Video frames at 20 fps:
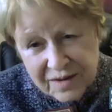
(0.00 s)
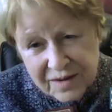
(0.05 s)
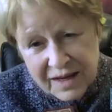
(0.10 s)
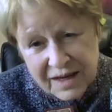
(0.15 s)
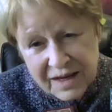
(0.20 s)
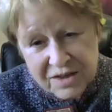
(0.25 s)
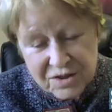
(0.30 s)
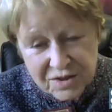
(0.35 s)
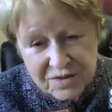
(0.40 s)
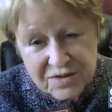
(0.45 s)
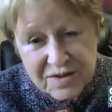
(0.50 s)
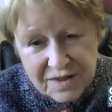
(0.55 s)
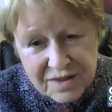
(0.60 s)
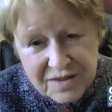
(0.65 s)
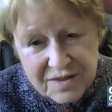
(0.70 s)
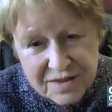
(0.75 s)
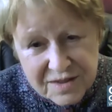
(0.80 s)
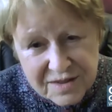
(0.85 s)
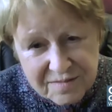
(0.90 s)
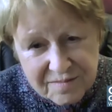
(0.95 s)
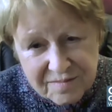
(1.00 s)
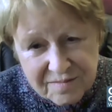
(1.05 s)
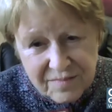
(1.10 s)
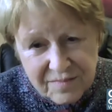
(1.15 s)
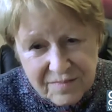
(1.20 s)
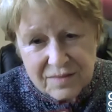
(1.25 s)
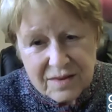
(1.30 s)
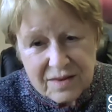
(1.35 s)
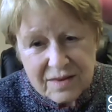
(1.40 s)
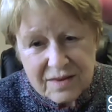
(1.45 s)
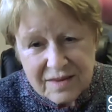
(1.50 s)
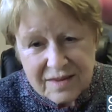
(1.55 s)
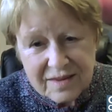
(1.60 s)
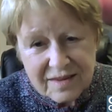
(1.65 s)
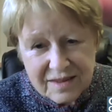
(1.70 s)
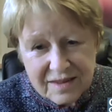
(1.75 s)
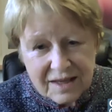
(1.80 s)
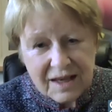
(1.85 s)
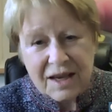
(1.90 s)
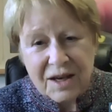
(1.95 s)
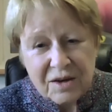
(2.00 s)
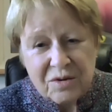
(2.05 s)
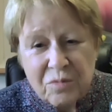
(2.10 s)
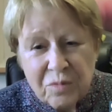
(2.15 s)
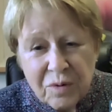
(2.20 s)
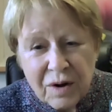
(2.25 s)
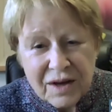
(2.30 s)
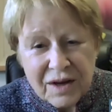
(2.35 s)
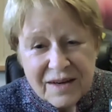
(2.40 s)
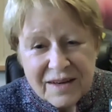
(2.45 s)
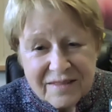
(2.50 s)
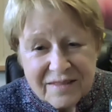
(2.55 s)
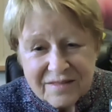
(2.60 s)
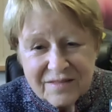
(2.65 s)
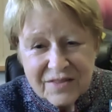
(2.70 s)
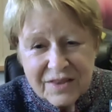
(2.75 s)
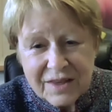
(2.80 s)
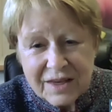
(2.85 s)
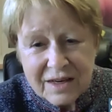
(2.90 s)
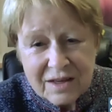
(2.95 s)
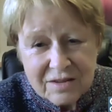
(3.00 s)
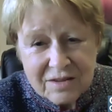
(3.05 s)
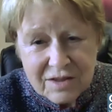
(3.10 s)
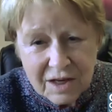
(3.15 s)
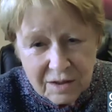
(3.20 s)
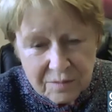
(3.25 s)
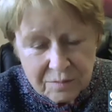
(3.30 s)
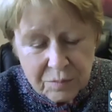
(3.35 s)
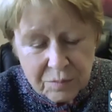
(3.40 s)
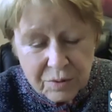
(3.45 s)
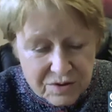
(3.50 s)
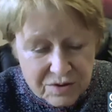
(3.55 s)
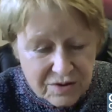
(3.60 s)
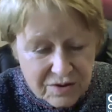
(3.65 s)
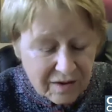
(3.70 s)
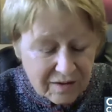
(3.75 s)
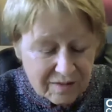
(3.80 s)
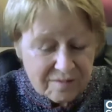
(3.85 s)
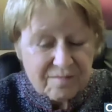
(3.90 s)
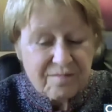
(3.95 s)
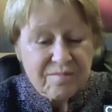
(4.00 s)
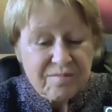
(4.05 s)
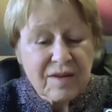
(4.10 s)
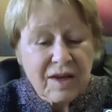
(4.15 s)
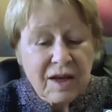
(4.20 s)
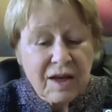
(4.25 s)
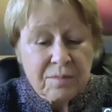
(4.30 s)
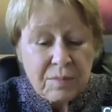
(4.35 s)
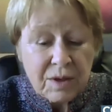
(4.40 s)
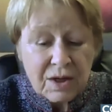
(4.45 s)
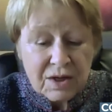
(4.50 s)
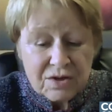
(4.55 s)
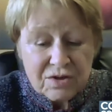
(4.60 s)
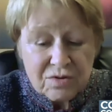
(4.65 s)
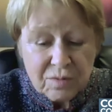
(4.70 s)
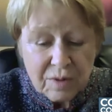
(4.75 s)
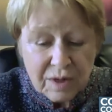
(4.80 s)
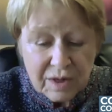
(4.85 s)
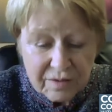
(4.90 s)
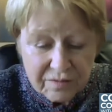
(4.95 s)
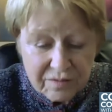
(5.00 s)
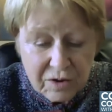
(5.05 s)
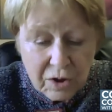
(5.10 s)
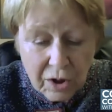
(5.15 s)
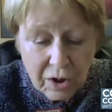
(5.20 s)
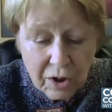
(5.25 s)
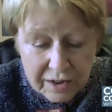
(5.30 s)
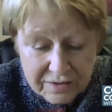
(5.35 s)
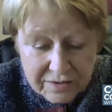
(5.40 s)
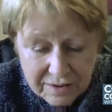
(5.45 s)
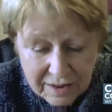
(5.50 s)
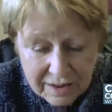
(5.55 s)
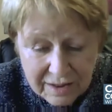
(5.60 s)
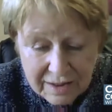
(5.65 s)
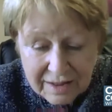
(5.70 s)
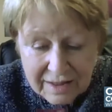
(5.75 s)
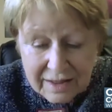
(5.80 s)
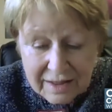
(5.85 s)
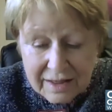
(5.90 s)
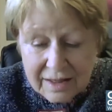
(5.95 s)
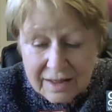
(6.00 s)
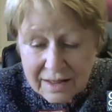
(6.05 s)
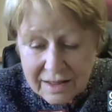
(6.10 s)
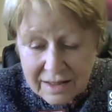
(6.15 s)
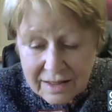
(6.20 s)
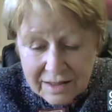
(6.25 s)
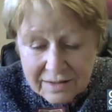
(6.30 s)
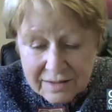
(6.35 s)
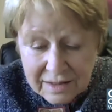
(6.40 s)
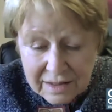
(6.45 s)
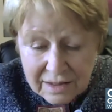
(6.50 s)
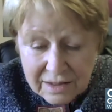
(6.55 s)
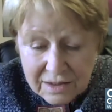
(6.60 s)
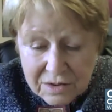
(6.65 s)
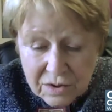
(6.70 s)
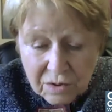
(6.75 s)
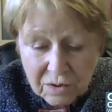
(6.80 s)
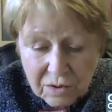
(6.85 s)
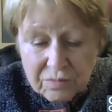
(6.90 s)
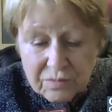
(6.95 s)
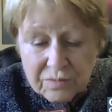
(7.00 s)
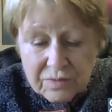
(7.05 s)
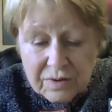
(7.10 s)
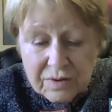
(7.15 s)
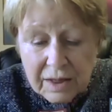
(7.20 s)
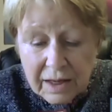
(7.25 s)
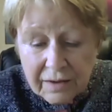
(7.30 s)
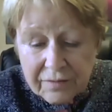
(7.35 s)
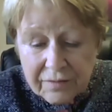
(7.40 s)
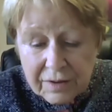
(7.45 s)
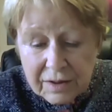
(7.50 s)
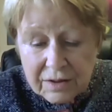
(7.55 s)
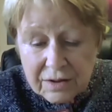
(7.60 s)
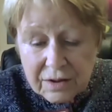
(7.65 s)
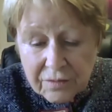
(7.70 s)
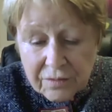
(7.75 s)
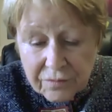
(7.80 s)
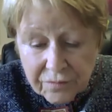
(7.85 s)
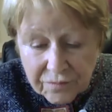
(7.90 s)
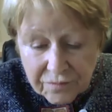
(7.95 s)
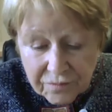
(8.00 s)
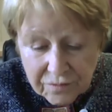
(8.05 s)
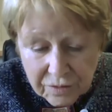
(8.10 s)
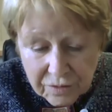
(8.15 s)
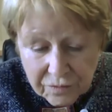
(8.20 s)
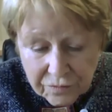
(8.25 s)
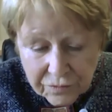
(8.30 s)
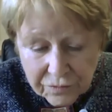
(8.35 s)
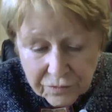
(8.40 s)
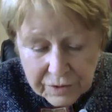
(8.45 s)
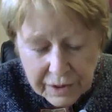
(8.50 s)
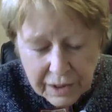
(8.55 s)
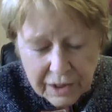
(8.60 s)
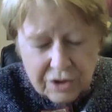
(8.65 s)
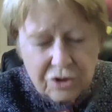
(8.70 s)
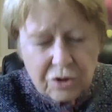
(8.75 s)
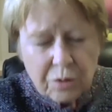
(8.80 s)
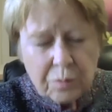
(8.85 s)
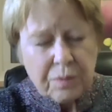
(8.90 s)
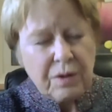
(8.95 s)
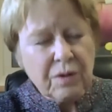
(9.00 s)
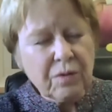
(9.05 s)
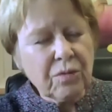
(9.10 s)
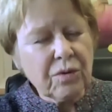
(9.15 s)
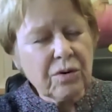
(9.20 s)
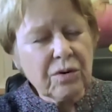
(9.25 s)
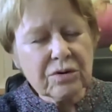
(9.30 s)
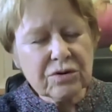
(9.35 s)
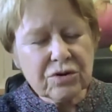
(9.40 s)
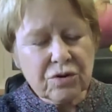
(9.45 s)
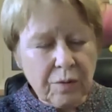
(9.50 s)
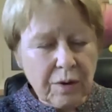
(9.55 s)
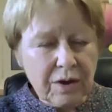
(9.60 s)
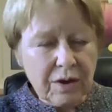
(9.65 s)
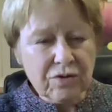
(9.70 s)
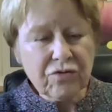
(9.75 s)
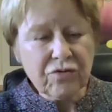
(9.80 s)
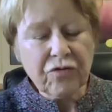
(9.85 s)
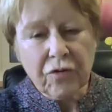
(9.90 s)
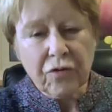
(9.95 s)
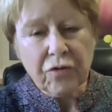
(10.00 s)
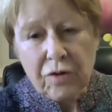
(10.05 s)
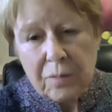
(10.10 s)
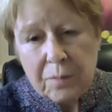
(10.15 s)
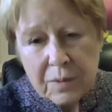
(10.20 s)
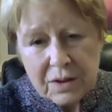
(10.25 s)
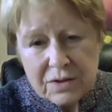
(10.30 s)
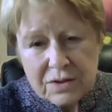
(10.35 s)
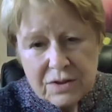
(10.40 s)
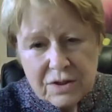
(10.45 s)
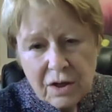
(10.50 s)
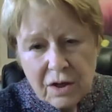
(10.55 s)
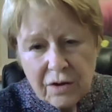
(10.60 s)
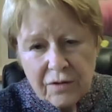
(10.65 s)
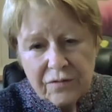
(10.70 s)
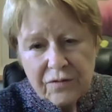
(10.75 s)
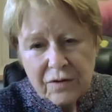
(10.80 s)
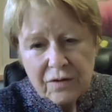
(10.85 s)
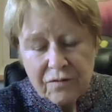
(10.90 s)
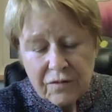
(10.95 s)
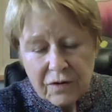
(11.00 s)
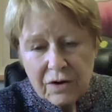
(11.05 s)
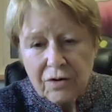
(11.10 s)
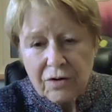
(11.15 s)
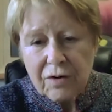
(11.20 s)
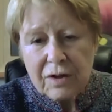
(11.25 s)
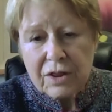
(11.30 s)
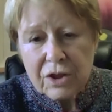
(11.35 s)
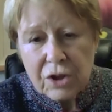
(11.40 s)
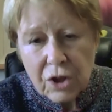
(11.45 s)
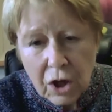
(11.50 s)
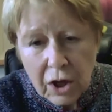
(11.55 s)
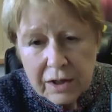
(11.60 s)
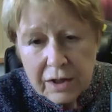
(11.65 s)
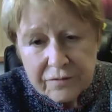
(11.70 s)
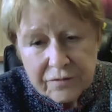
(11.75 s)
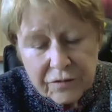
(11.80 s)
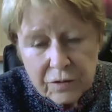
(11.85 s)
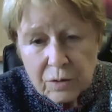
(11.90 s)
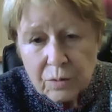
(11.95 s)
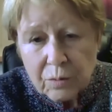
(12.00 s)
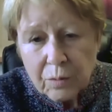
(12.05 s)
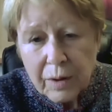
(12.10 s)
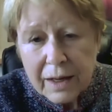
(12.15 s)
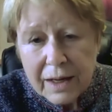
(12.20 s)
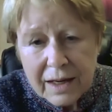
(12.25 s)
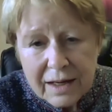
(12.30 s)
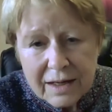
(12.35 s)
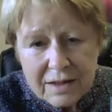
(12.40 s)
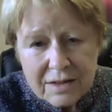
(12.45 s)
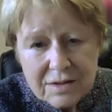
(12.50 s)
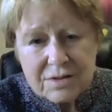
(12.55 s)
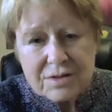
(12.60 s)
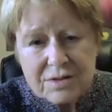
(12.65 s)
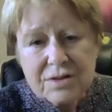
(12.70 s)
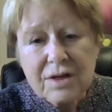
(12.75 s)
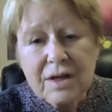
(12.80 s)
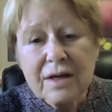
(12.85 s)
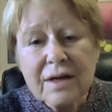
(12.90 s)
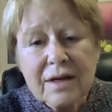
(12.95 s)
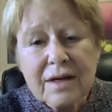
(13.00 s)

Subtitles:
agencies can't run at a 10% administrative cost. So having the philanthropy world transform itself in very thoughtful ways,